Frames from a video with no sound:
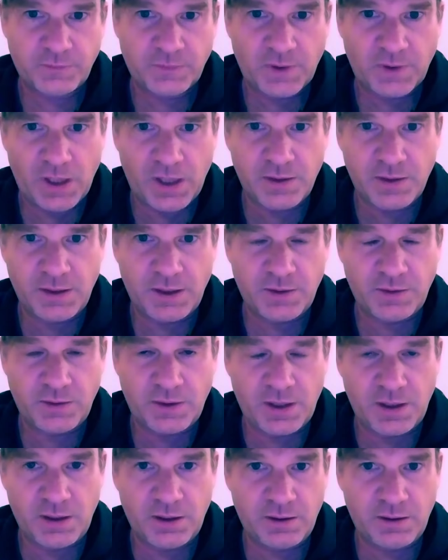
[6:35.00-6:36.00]
and then
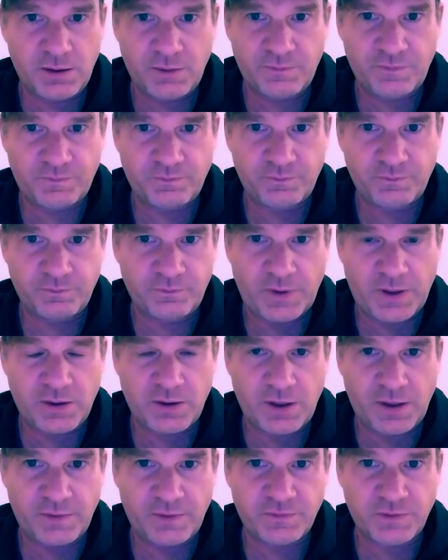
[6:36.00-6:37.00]
they fired
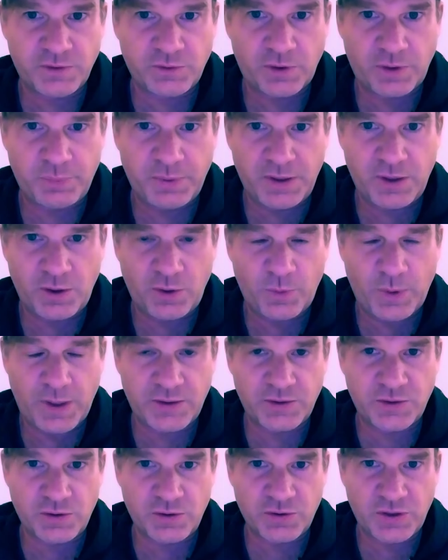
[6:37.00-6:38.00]
off the torpedo
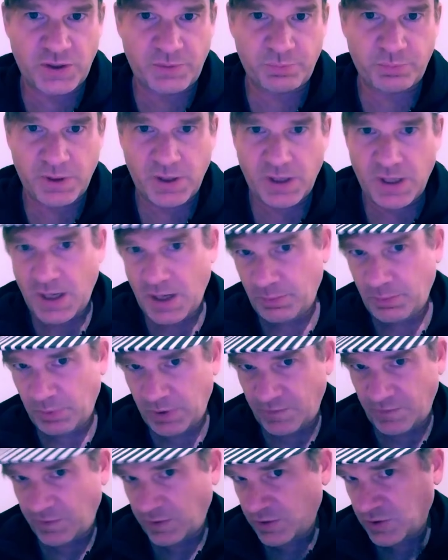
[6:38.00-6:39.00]
at your ship. But
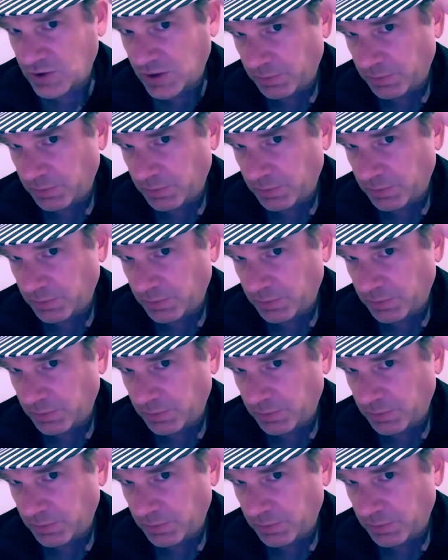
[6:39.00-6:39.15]
if your ship